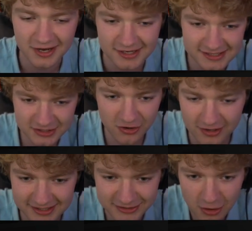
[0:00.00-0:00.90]
because
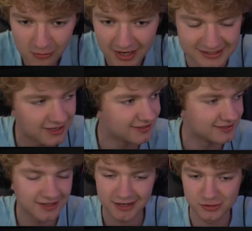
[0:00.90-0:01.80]
that's not what
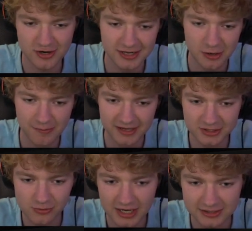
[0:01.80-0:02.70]
I try and go about. It's
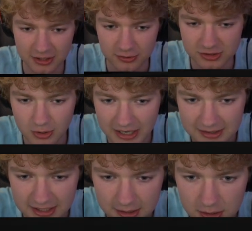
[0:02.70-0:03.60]
not what I do. So I
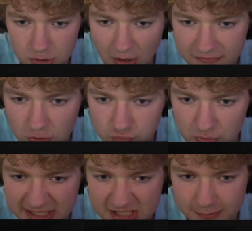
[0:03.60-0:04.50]
think, do I have to
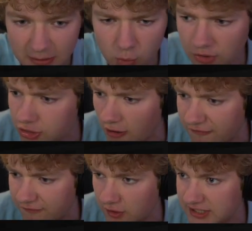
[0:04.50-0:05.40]
what the
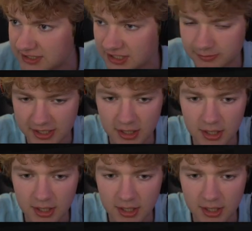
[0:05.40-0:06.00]
fuck is this, man?